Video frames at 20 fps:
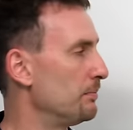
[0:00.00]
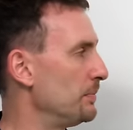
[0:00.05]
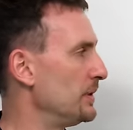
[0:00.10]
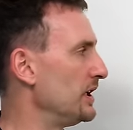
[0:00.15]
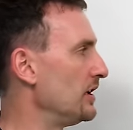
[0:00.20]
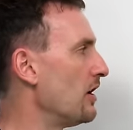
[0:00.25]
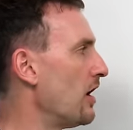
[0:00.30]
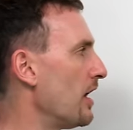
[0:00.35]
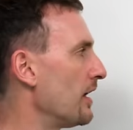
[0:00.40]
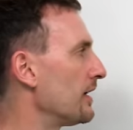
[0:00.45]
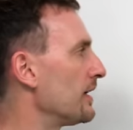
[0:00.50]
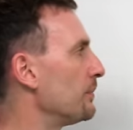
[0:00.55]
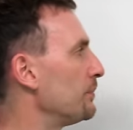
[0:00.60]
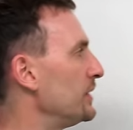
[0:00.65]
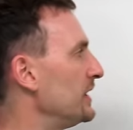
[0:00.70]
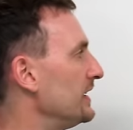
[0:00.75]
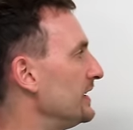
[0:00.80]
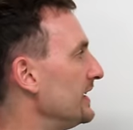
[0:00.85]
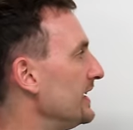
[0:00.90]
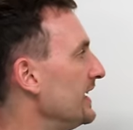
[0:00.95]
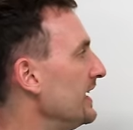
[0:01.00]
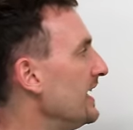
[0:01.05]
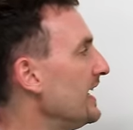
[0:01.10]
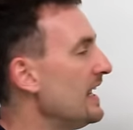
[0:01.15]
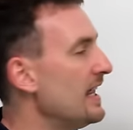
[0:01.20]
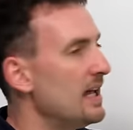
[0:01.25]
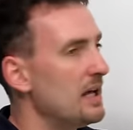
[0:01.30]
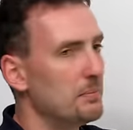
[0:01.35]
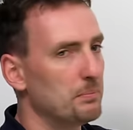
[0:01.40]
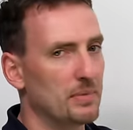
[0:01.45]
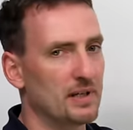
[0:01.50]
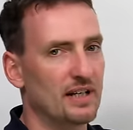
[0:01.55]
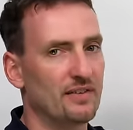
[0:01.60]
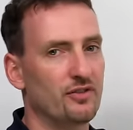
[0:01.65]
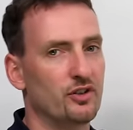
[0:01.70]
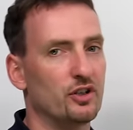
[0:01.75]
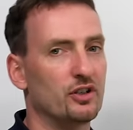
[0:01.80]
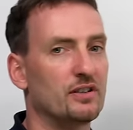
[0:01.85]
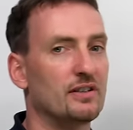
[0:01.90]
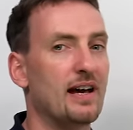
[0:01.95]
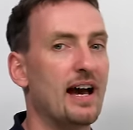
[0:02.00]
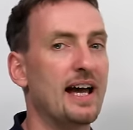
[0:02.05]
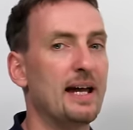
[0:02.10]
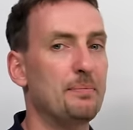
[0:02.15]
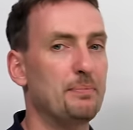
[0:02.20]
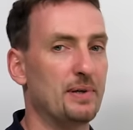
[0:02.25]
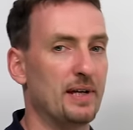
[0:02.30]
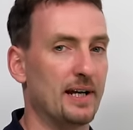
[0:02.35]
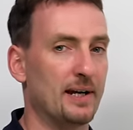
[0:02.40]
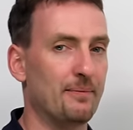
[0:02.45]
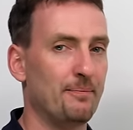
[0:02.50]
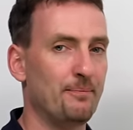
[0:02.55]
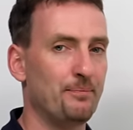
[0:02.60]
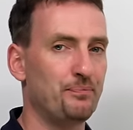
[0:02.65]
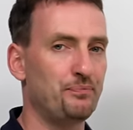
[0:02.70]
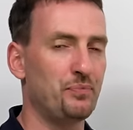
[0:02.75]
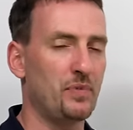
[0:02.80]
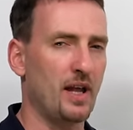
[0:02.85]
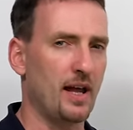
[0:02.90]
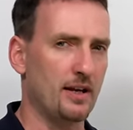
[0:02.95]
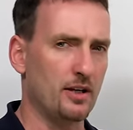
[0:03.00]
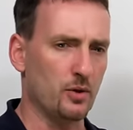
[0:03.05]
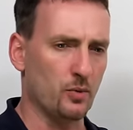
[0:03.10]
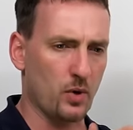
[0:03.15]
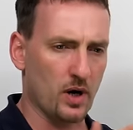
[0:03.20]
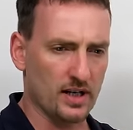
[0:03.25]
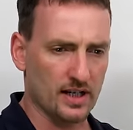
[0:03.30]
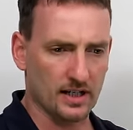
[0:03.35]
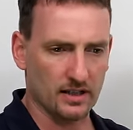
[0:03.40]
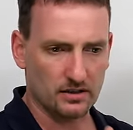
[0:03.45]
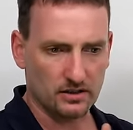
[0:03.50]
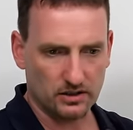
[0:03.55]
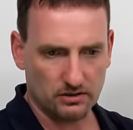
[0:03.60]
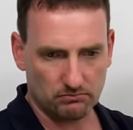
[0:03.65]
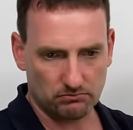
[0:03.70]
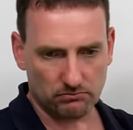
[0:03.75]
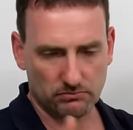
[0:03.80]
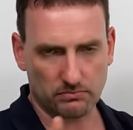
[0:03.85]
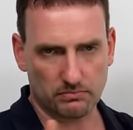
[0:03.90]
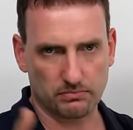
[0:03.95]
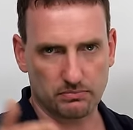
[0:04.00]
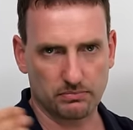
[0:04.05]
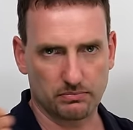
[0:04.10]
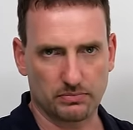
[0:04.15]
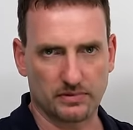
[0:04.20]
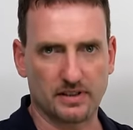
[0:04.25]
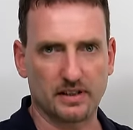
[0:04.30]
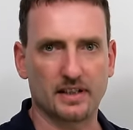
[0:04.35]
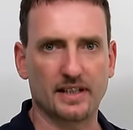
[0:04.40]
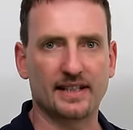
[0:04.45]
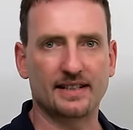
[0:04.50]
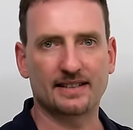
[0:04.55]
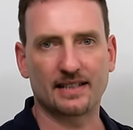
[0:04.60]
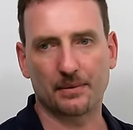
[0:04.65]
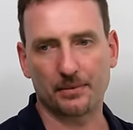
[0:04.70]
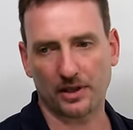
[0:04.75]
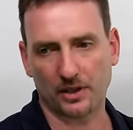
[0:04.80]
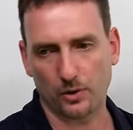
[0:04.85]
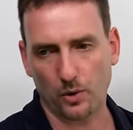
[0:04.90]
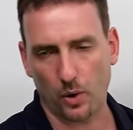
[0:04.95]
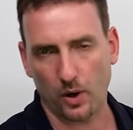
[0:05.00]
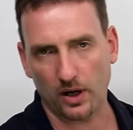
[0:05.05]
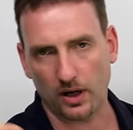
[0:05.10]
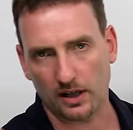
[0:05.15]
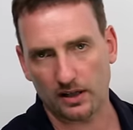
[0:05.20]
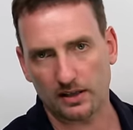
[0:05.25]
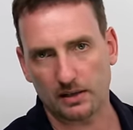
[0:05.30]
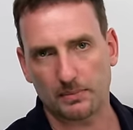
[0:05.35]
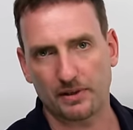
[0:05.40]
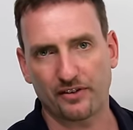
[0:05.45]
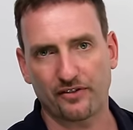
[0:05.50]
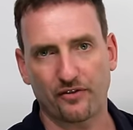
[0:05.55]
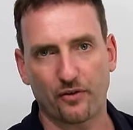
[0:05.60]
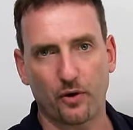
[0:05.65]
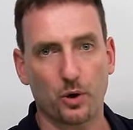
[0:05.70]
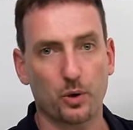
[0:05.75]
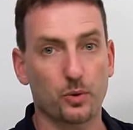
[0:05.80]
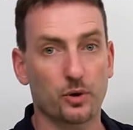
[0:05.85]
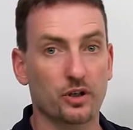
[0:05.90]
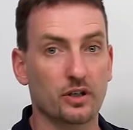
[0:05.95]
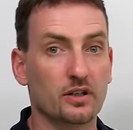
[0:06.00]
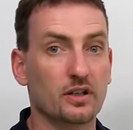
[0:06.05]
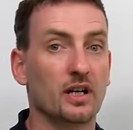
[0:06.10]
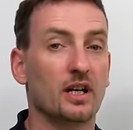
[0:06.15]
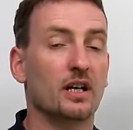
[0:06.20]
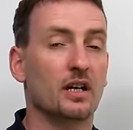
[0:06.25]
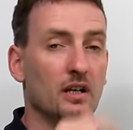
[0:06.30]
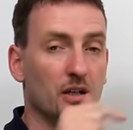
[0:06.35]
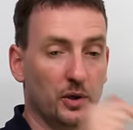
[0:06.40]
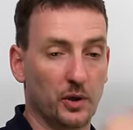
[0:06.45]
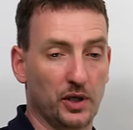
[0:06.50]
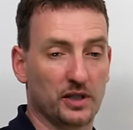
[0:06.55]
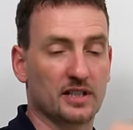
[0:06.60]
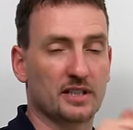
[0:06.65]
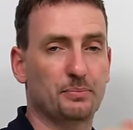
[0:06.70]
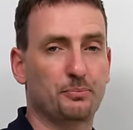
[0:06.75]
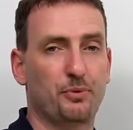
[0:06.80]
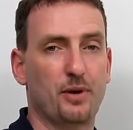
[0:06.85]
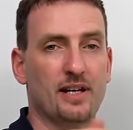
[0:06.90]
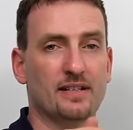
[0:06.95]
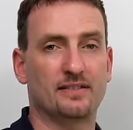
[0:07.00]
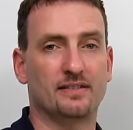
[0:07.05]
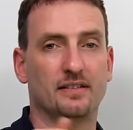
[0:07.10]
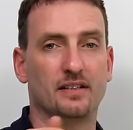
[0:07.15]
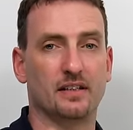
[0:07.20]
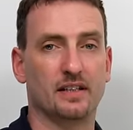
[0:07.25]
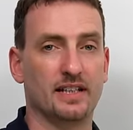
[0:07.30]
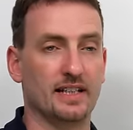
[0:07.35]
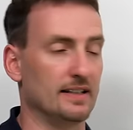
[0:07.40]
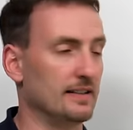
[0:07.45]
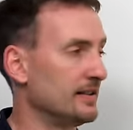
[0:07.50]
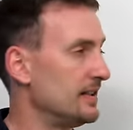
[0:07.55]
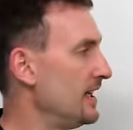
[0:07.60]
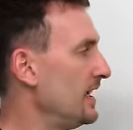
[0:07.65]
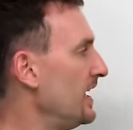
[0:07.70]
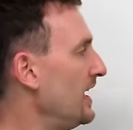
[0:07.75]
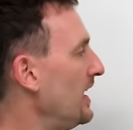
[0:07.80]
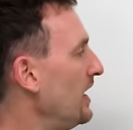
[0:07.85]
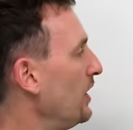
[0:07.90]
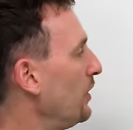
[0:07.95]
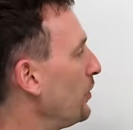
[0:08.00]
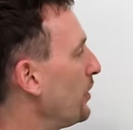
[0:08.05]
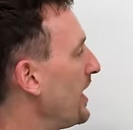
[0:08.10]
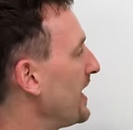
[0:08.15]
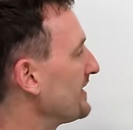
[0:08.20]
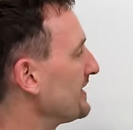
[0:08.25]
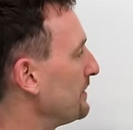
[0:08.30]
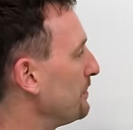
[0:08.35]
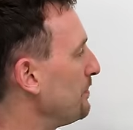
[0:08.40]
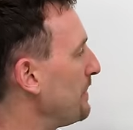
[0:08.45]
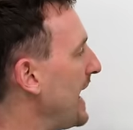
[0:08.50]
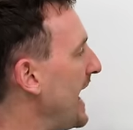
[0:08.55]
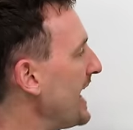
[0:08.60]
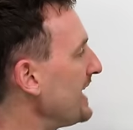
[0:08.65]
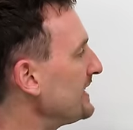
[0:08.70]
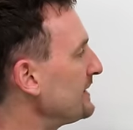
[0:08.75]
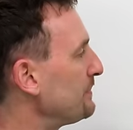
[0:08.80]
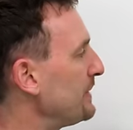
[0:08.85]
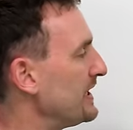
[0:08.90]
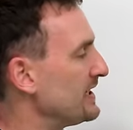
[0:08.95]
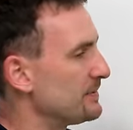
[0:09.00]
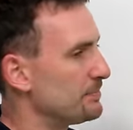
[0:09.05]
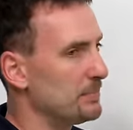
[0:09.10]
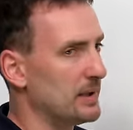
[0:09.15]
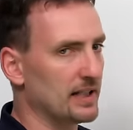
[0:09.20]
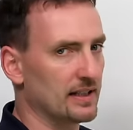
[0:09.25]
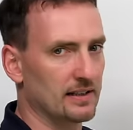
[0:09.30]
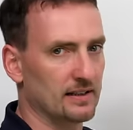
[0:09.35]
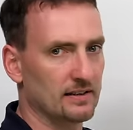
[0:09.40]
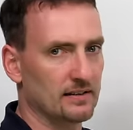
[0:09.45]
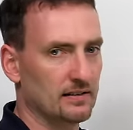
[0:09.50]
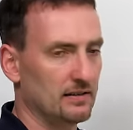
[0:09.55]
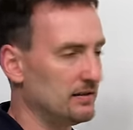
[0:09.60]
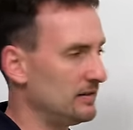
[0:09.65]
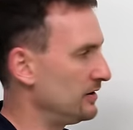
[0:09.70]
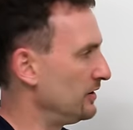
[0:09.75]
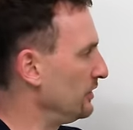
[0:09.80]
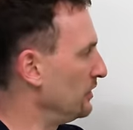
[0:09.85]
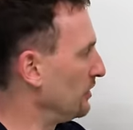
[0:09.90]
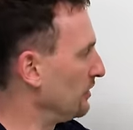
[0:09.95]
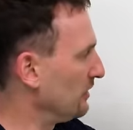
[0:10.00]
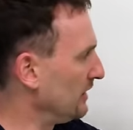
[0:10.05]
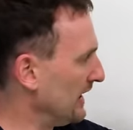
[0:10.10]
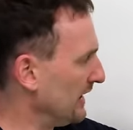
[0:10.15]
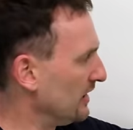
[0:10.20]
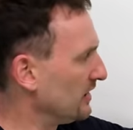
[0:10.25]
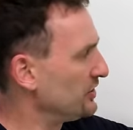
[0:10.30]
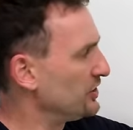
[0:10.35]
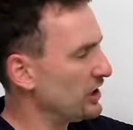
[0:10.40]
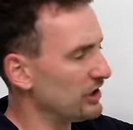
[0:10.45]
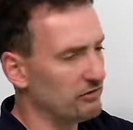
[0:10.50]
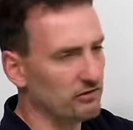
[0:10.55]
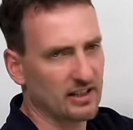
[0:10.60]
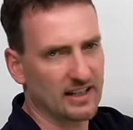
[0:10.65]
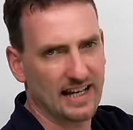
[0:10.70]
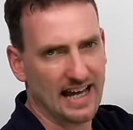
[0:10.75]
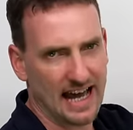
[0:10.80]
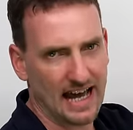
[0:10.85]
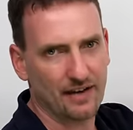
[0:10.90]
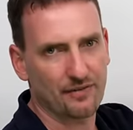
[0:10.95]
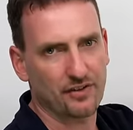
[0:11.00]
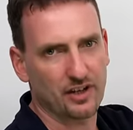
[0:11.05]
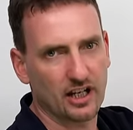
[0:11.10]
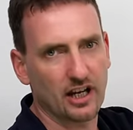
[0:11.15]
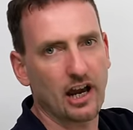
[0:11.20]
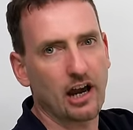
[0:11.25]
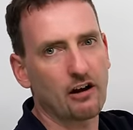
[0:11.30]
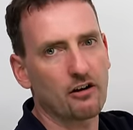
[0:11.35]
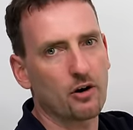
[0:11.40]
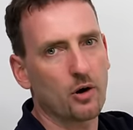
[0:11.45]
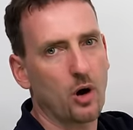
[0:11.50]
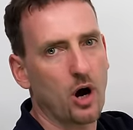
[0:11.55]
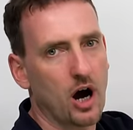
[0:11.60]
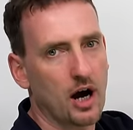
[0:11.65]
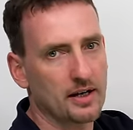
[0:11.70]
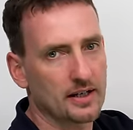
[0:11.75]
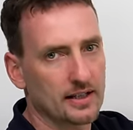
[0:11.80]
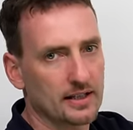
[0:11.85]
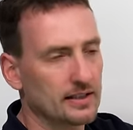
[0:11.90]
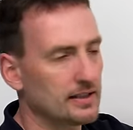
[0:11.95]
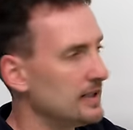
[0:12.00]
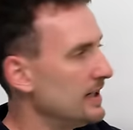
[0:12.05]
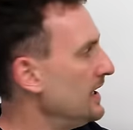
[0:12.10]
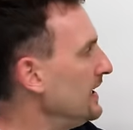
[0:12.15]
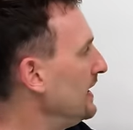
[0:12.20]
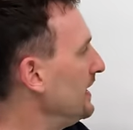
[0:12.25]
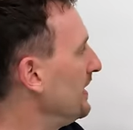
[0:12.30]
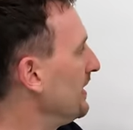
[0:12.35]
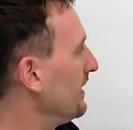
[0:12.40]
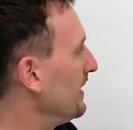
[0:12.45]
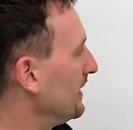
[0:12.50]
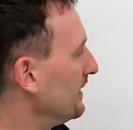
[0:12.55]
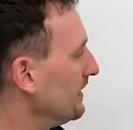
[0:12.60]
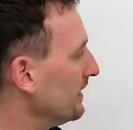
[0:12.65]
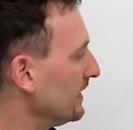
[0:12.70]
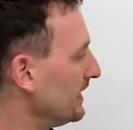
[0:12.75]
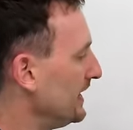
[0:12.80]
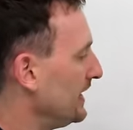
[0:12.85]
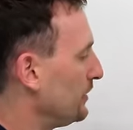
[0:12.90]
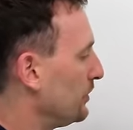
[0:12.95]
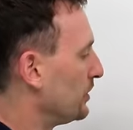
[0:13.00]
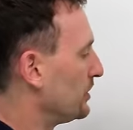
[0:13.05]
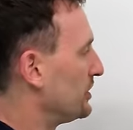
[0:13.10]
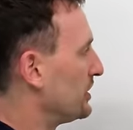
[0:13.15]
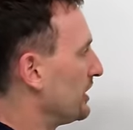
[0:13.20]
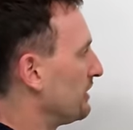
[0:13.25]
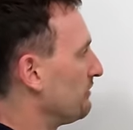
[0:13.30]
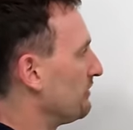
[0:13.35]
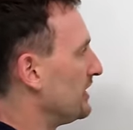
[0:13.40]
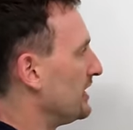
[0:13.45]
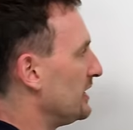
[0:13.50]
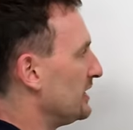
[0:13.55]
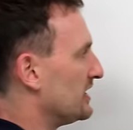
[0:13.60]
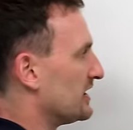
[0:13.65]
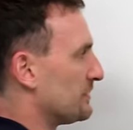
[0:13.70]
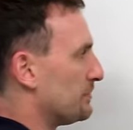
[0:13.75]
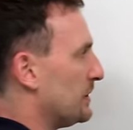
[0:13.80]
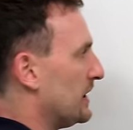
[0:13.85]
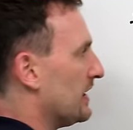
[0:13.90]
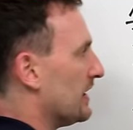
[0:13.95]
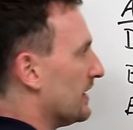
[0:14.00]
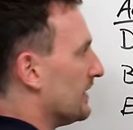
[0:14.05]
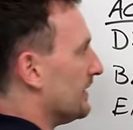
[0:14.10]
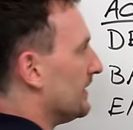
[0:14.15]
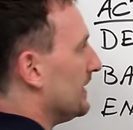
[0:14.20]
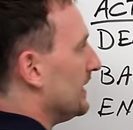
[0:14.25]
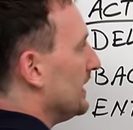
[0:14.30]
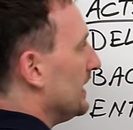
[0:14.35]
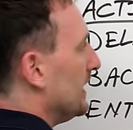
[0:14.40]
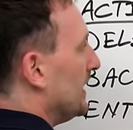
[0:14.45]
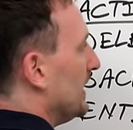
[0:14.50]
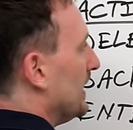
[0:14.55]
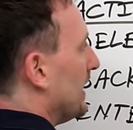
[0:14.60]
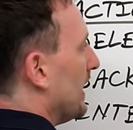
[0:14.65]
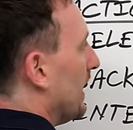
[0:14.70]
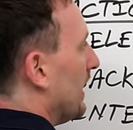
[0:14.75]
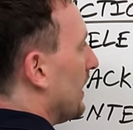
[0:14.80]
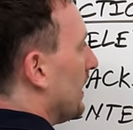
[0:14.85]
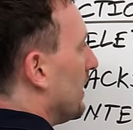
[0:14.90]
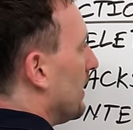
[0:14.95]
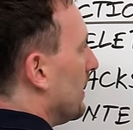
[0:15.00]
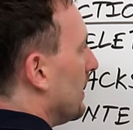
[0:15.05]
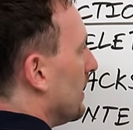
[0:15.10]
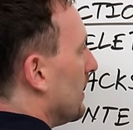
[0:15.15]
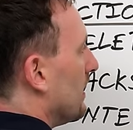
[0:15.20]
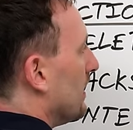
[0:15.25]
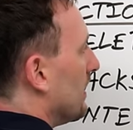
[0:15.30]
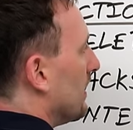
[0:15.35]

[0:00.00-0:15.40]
be gone completely. But if you're typing and you want to delete something going a little bit forward, you can just press delete. Whereas the backspace button, it'll generally have the arrow on it. The delete will generally just be the DEL